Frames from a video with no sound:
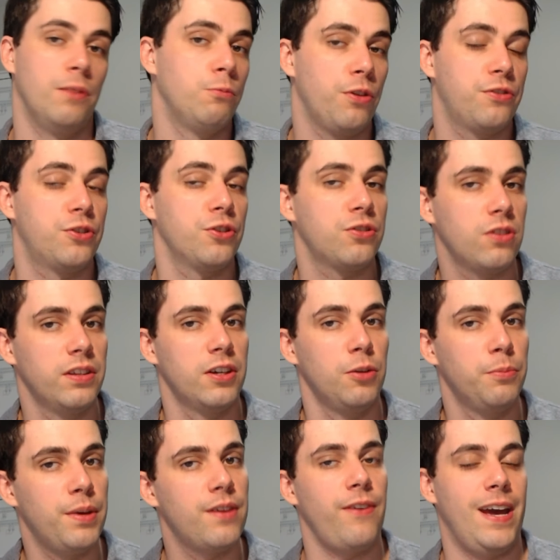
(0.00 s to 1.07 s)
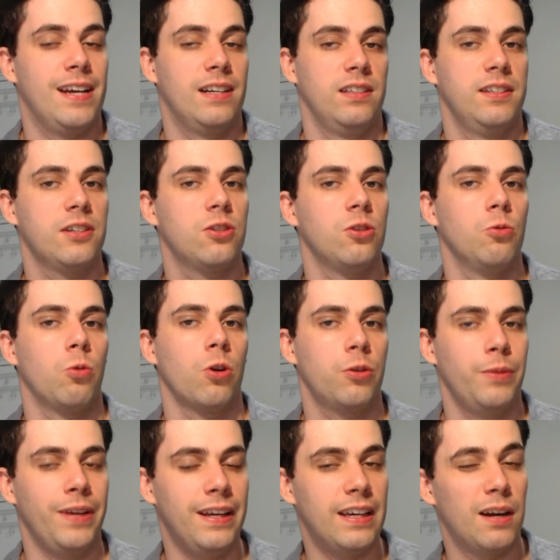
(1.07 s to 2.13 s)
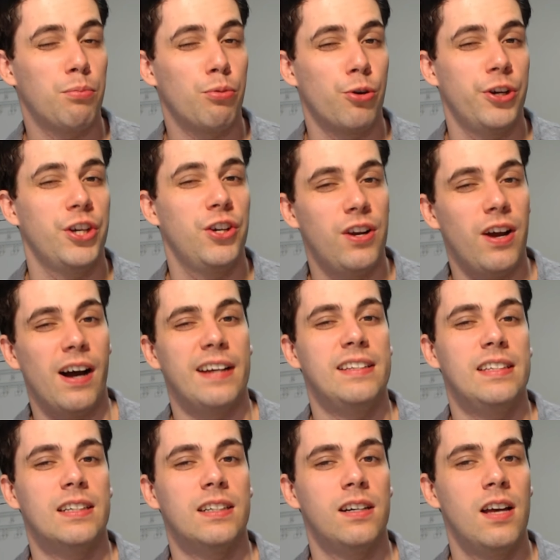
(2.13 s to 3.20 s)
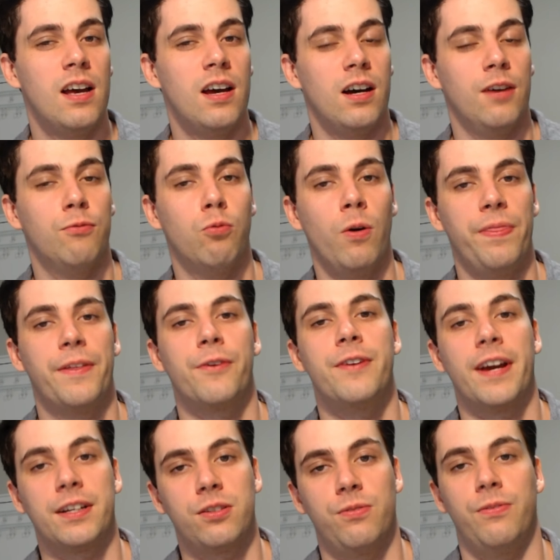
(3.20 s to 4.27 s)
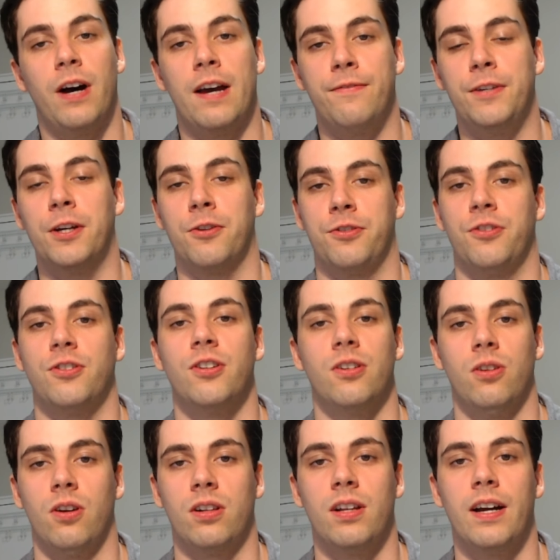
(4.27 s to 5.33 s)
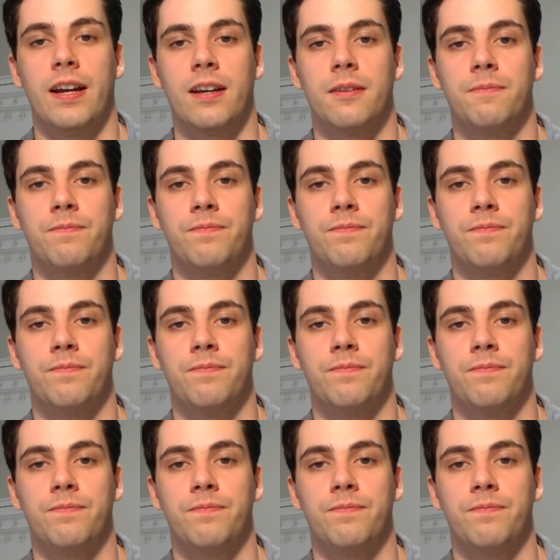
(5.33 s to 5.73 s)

And with just a little bit of analytical work, we can get a pretty good idea of what their next 5 years is going to look like.